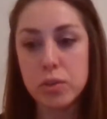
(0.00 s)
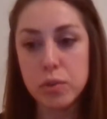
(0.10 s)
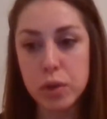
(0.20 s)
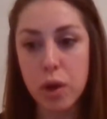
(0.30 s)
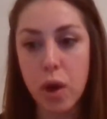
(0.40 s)

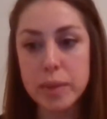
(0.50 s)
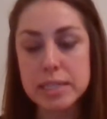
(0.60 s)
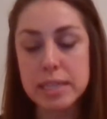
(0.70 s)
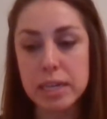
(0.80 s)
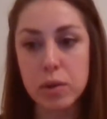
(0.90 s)
you could
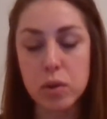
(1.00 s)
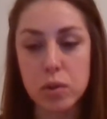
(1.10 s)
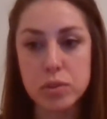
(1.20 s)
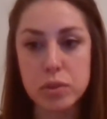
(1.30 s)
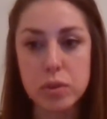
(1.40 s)
always take a
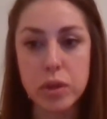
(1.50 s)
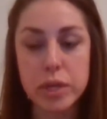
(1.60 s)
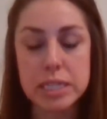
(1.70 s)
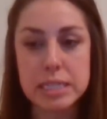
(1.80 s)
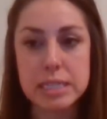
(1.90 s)
closer
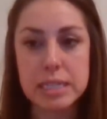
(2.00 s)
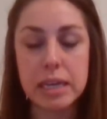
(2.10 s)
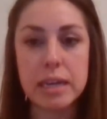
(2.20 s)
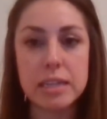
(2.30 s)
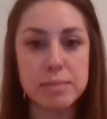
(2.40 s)
look to
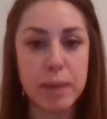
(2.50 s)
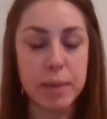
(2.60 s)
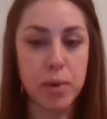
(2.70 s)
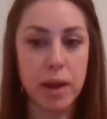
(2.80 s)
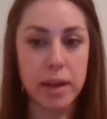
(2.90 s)
see is my
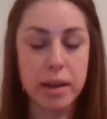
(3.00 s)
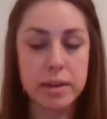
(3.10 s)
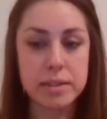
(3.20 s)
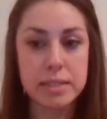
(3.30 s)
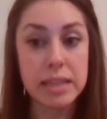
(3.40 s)

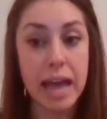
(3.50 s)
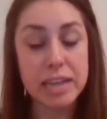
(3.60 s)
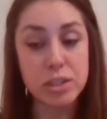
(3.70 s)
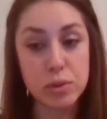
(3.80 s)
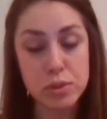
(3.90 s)
product
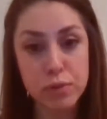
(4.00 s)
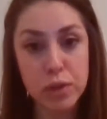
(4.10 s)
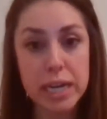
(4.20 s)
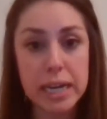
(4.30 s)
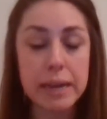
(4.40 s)
lactose
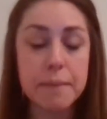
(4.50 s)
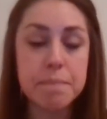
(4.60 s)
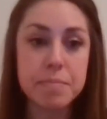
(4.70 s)
free?